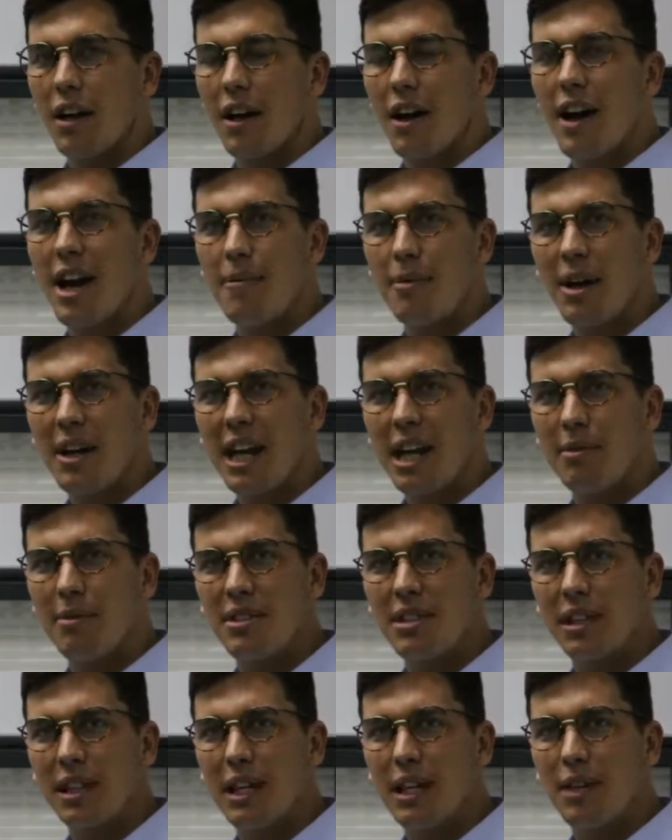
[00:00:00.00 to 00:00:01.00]
Hi, my name
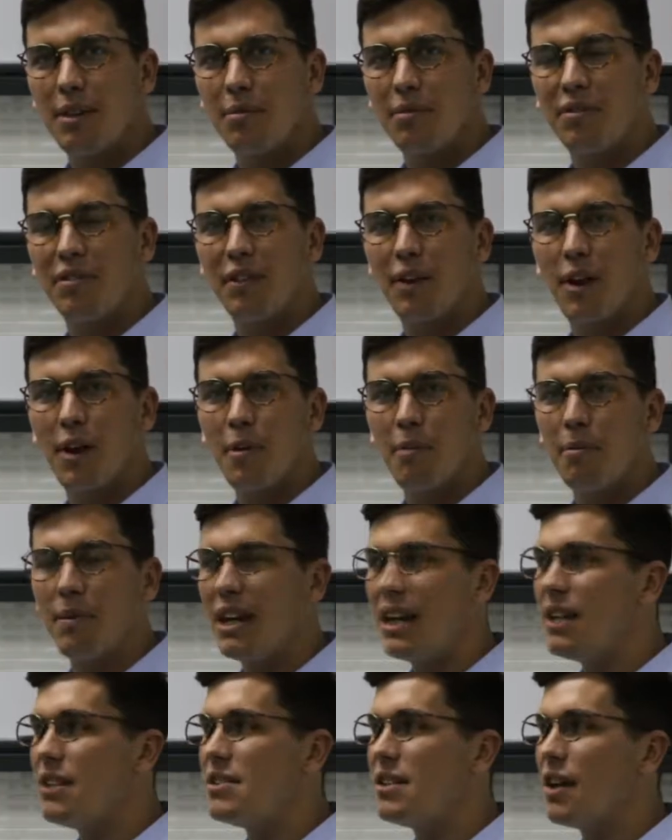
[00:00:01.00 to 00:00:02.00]
is Liam from
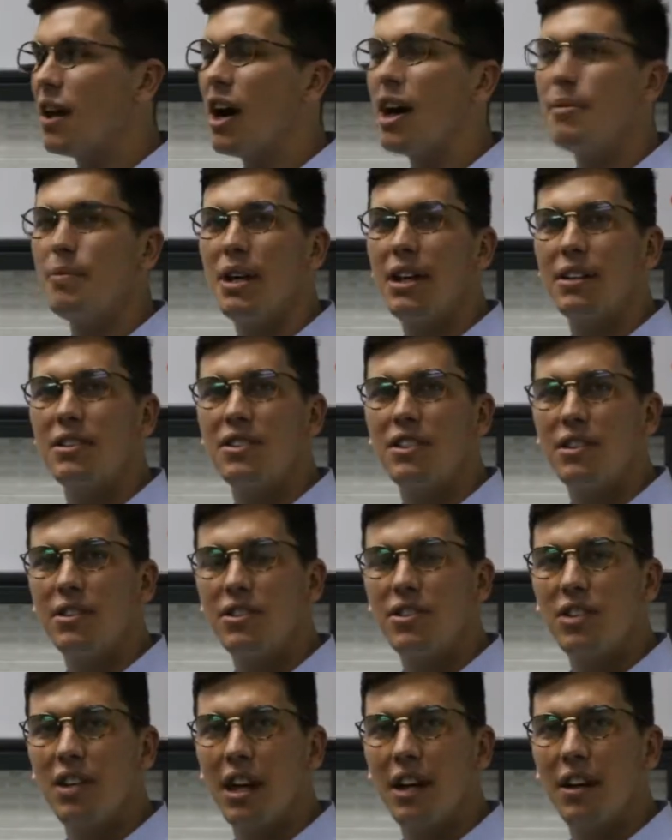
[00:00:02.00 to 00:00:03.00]
Easy IMEX in
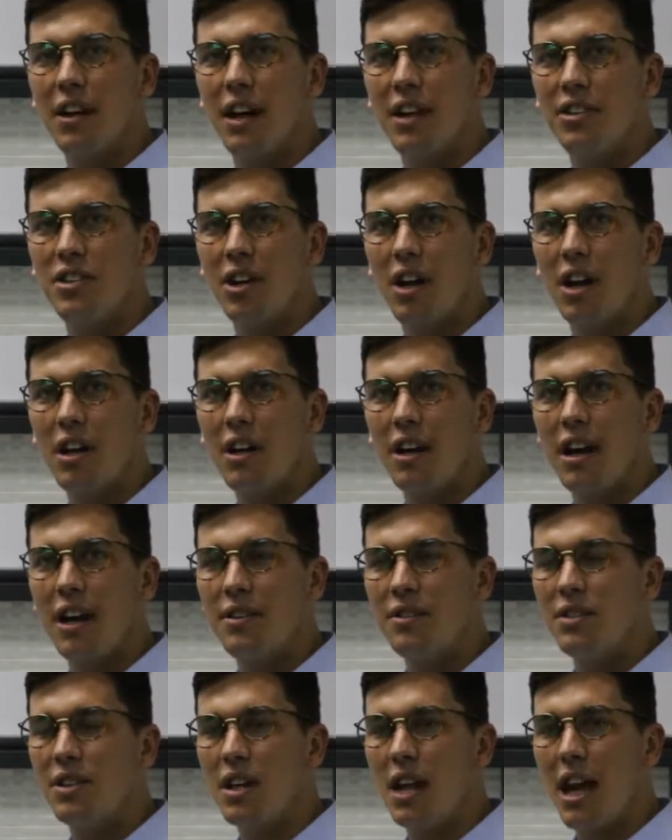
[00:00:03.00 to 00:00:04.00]
Shanghai, China,
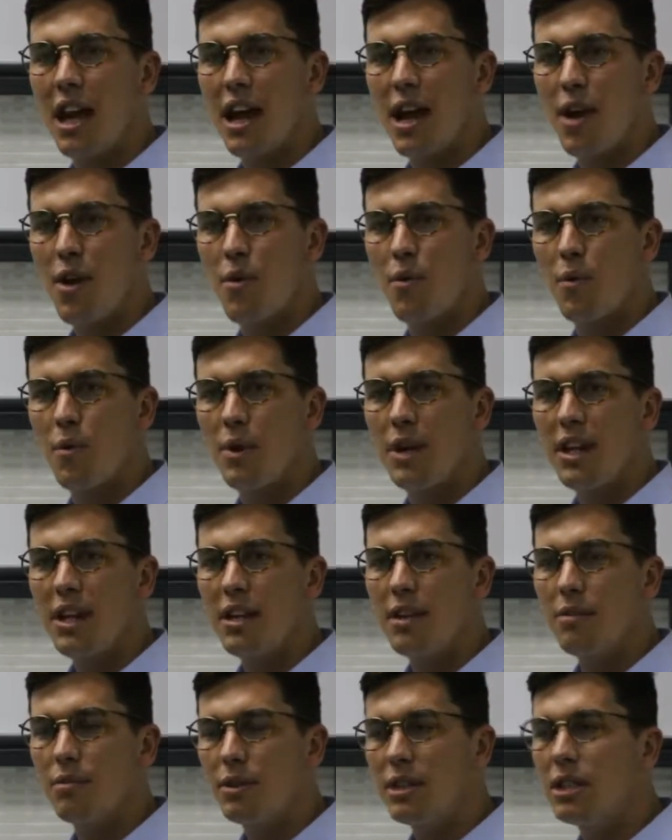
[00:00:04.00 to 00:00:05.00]
and today
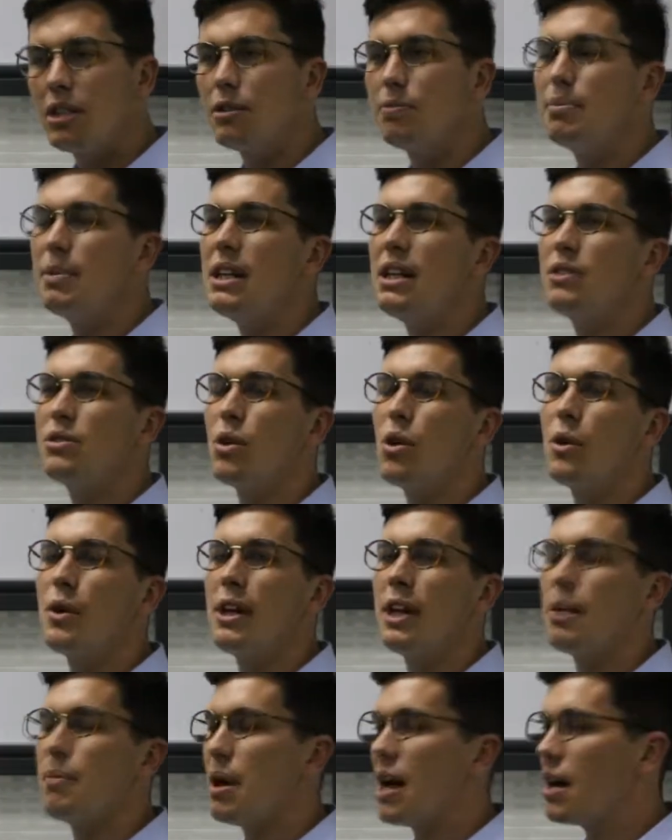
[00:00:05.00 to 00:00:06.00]
we will be
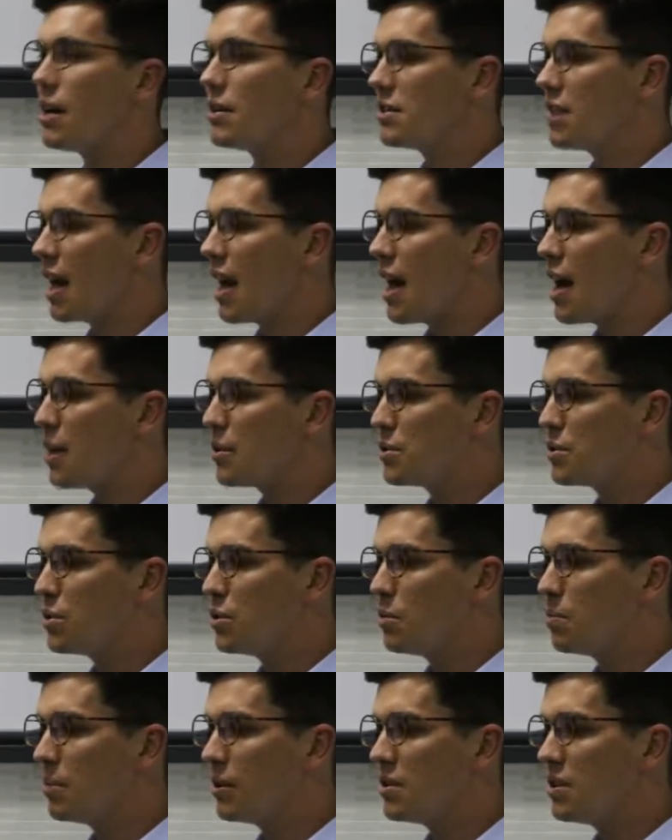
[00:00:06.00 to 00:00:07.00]
talking about how
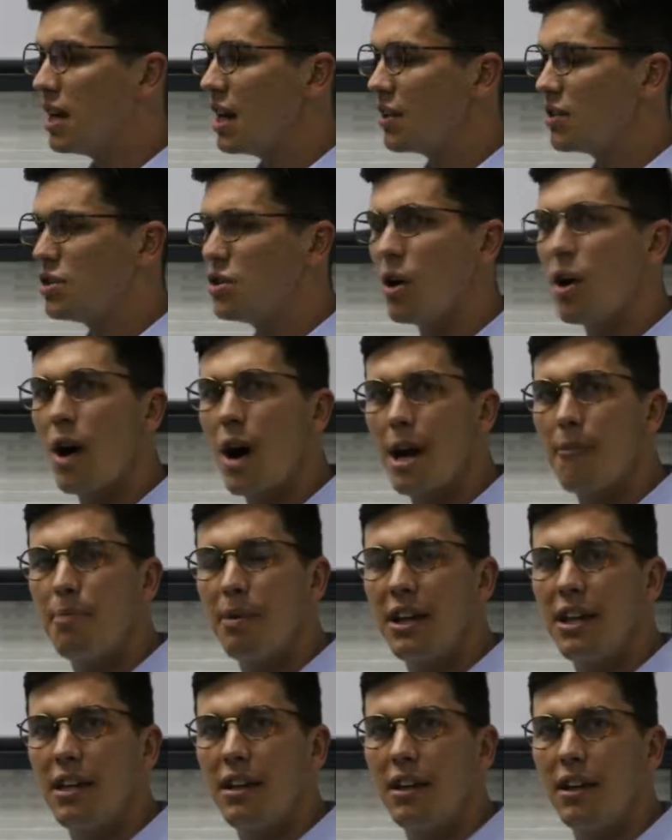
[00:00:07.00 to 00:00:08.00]
to protect your
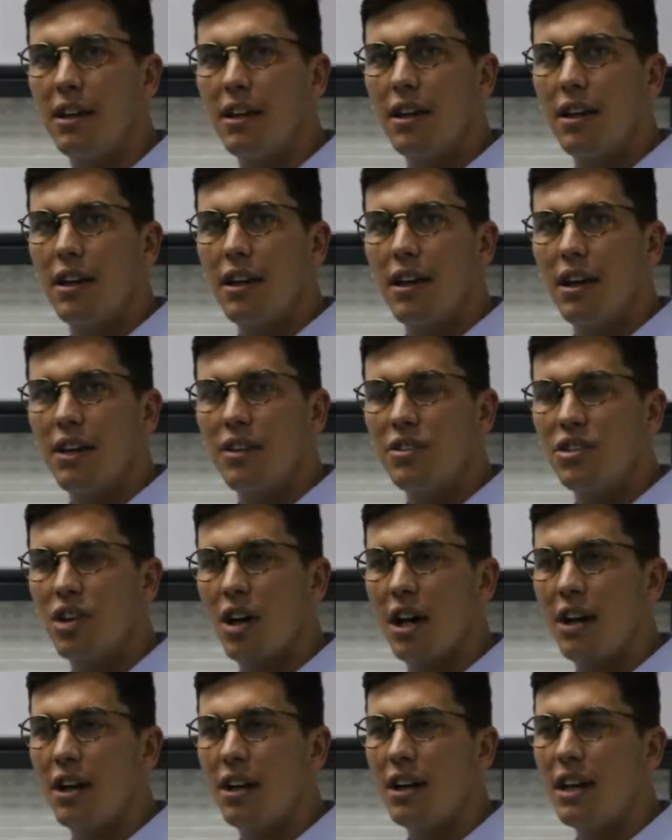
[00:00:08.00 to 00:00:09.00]
IP in
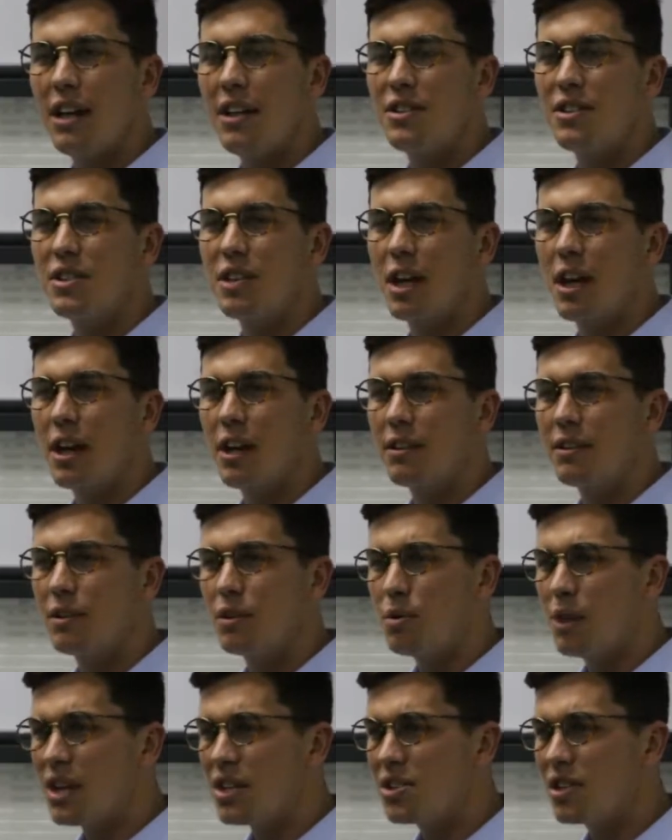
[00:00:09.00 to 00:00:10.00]
China. It's a
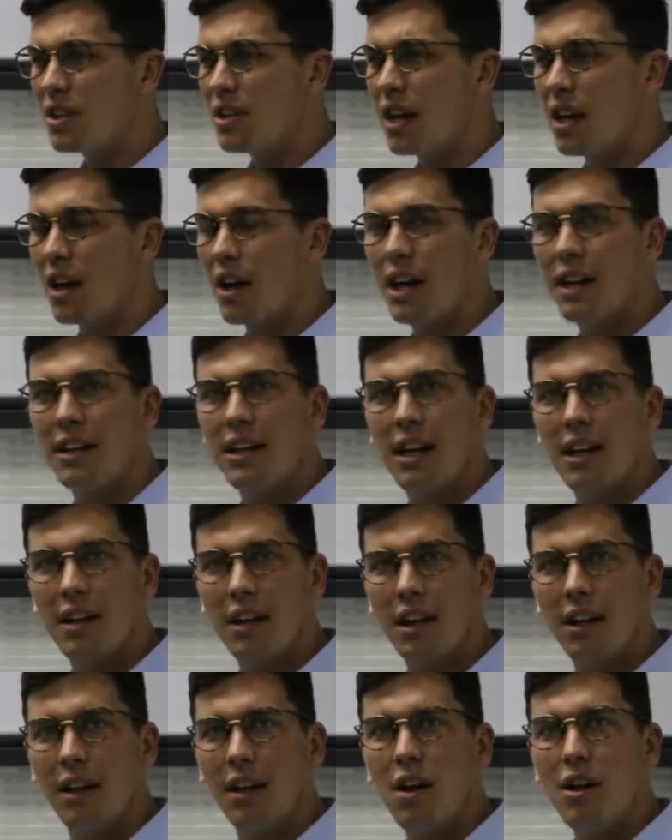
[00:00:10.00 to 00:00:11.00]
question that I get
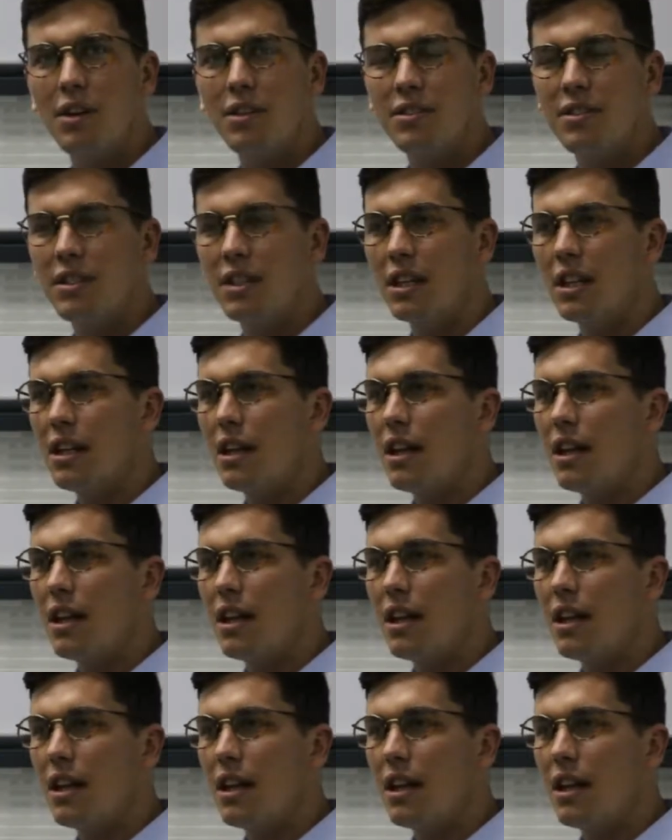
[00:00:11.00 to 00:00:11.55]
a lot.